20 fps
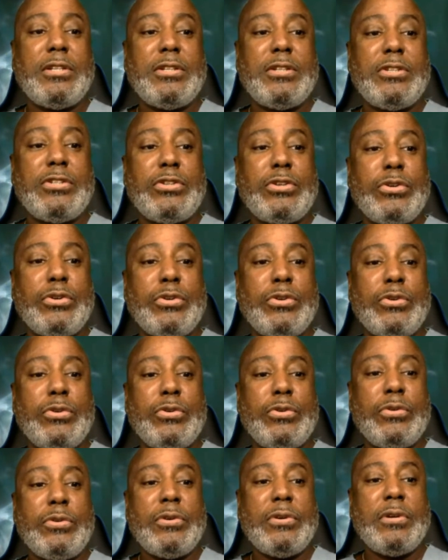
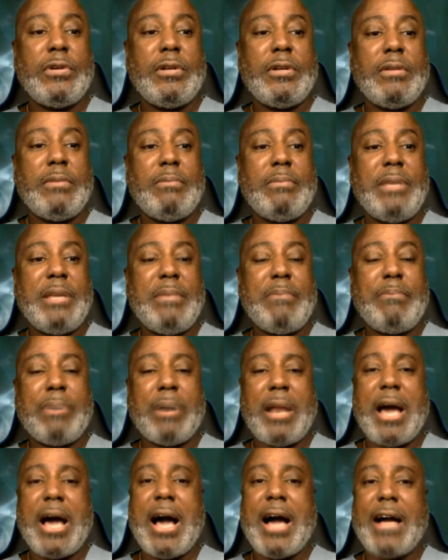to be
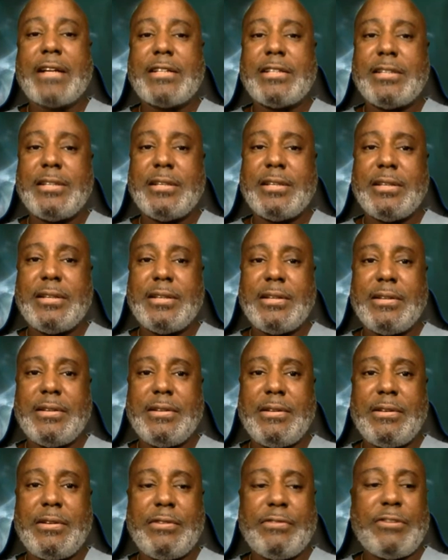blocked
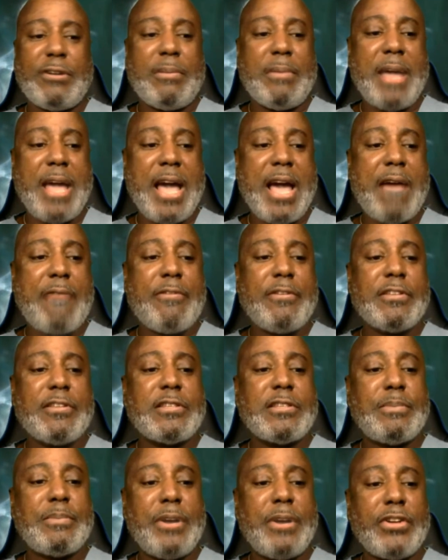from having
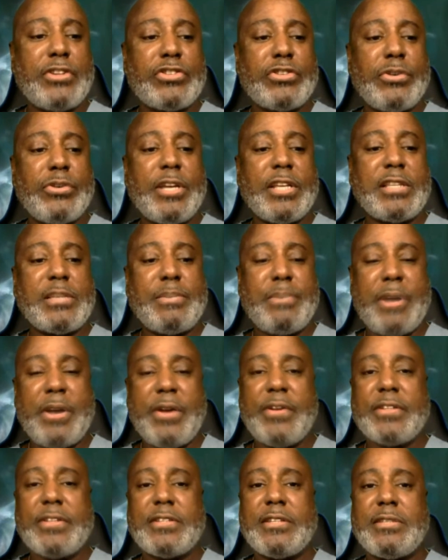spiritual
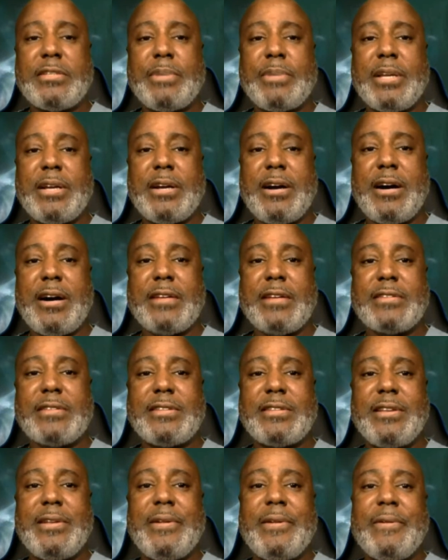experiences because
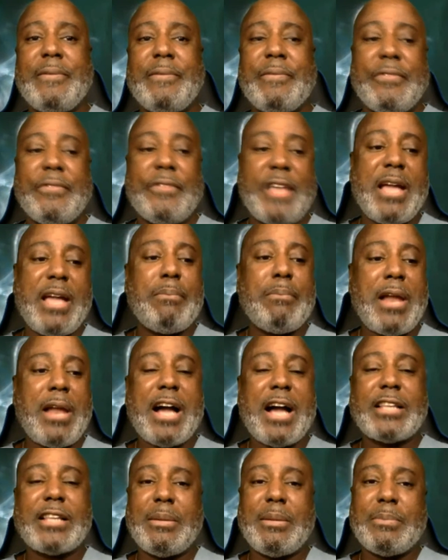they
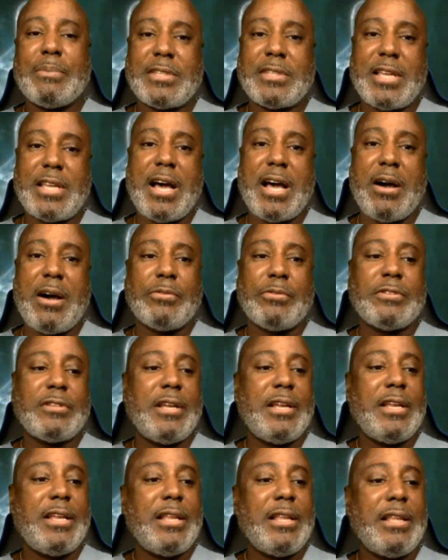block themselves.
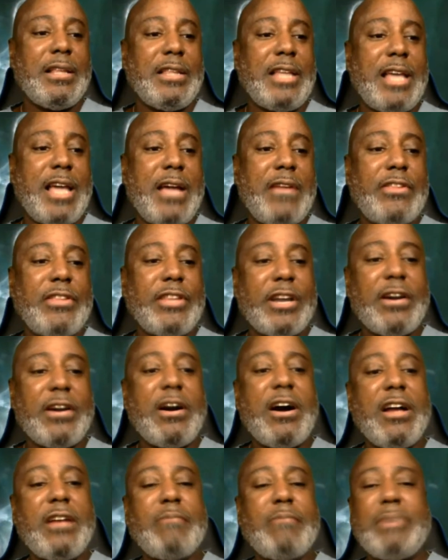
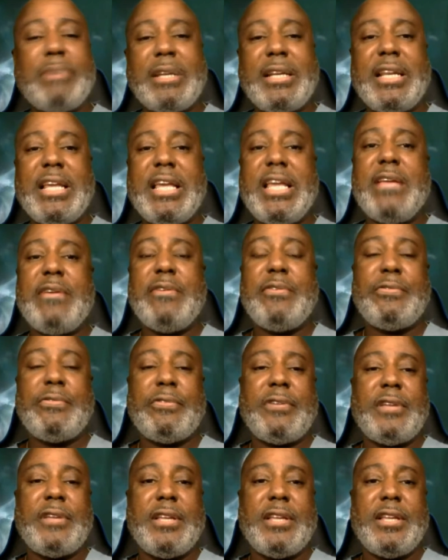Their
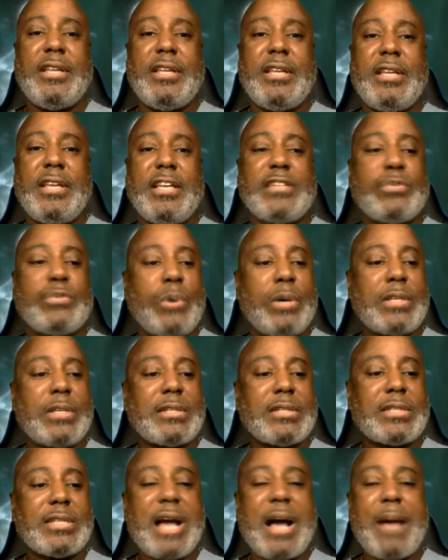unbelief is what
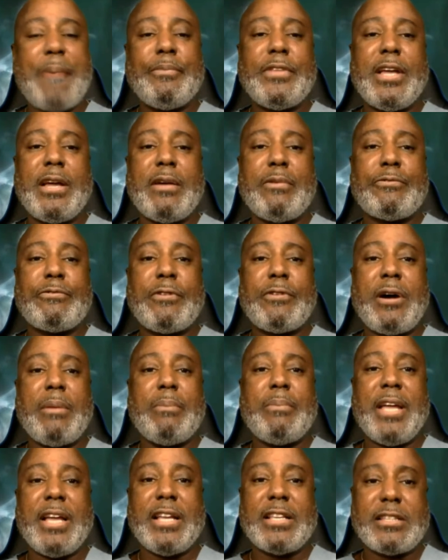stopped them
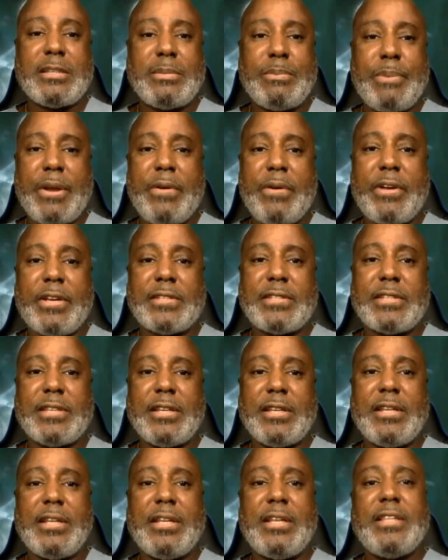from
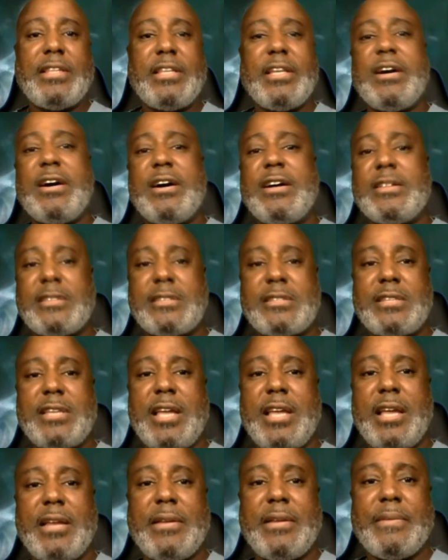experiencing the
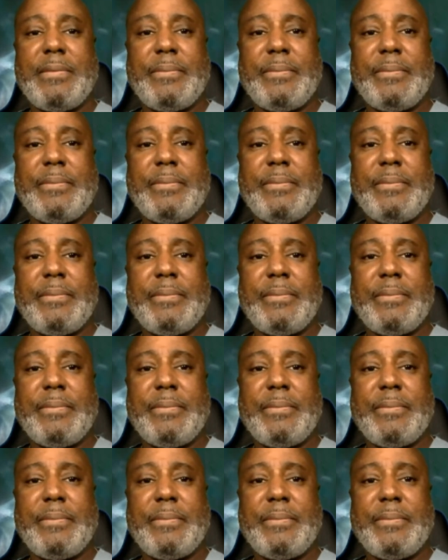unseen.